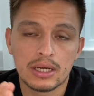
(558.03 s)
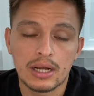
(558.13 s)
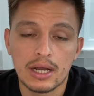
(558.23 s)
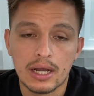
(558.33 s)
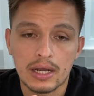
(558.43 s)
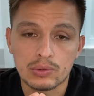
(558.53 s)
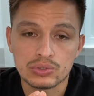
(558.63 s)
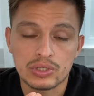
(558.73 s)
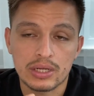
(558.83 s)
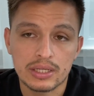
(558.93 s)
I was
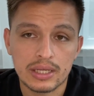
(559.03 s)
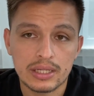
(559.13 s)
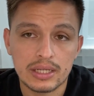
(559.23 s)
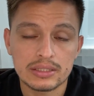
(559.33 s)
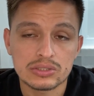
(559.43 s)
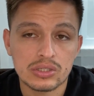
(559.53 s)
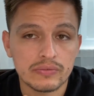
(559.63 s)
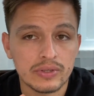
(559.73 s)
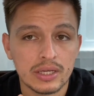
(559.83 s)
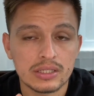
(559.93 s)
trying to get a
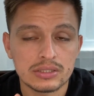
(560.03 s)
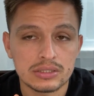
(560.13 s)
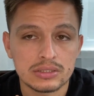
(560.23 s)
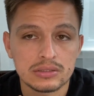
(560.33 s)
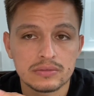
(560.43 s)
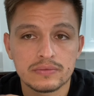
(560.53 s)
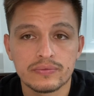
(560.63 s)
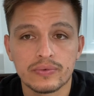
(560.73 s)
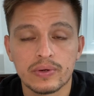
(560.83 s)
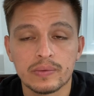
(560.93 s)
certification
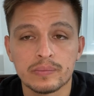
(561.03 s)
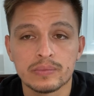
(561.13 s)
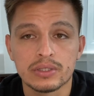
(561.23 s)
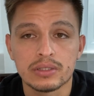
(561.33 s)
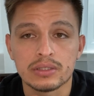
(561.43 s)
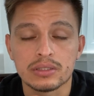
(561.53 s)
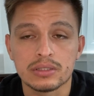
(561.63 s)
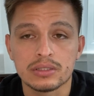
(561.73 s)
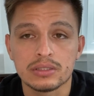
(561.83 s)
from the